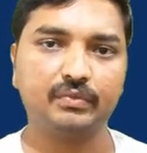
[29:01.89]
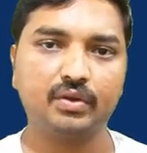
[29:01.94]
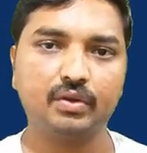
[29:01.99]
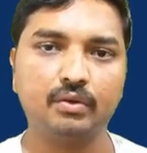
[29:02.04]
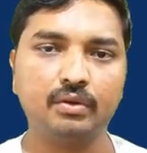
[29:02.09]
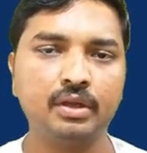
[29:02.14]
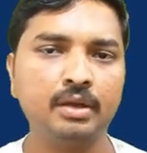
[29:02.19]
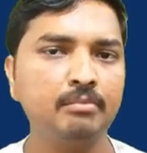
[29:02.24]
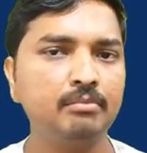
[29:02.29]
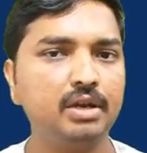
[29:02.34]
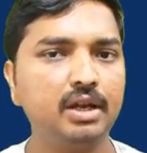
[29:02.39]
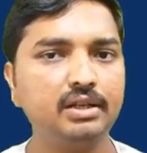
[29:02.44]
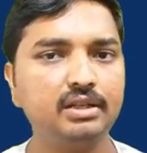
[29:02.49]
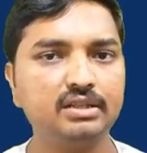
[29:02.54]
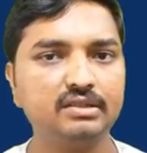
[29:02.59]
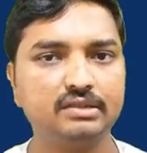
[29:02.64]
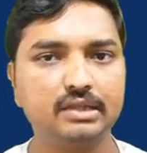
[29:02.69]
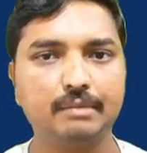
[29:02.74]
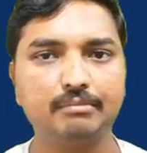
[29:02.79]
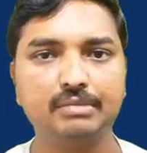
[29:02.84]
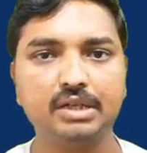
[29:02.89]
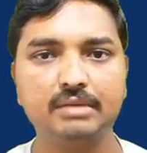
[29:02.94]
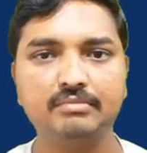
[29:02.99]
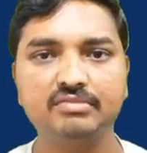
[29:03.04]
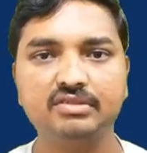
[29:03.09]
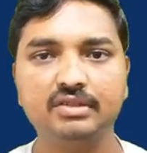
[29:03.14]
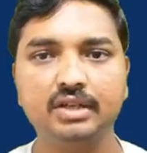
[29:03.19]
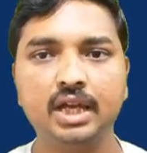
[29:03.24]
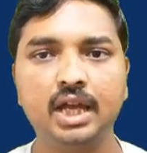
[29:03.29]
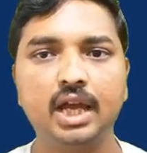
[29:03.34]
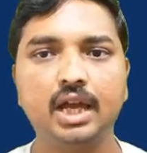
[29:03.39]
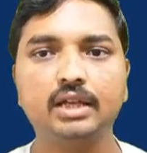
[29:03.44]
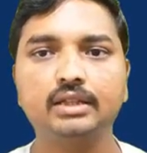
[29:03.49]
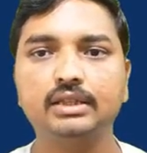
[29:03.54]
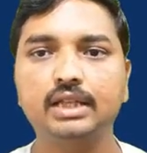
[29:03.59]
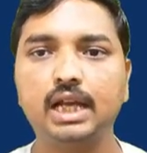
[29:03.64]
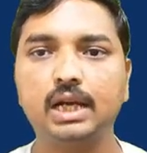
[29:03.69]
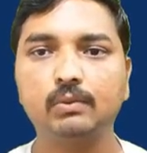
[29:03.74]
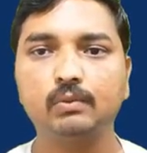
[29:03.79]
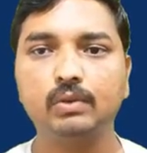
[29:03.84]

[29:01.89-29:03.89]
Okay, but sometimes there